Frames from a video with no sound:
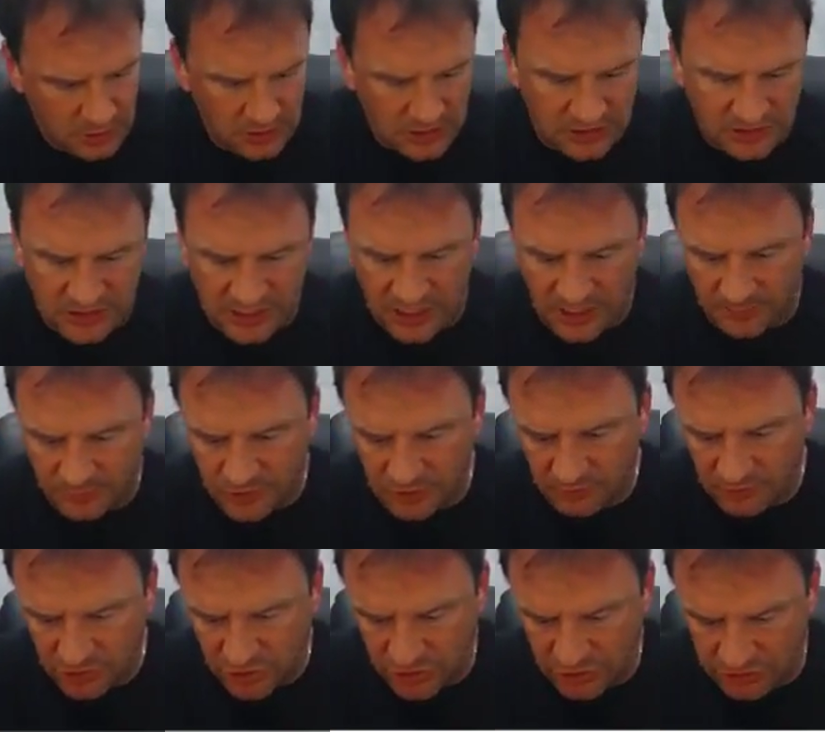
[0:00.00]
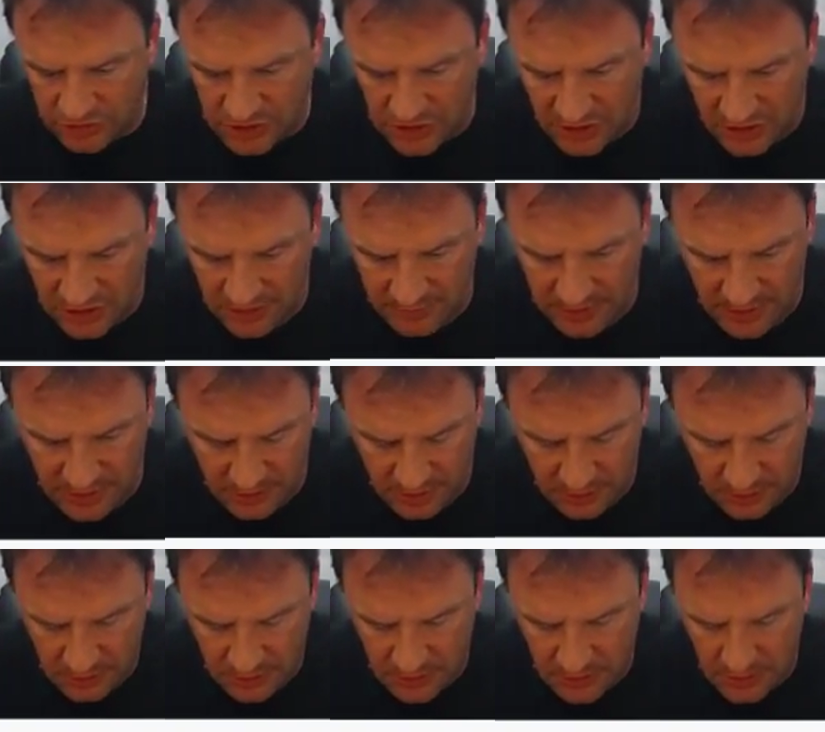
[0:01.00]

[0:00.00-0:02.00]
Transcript: not to take up too much of your time here,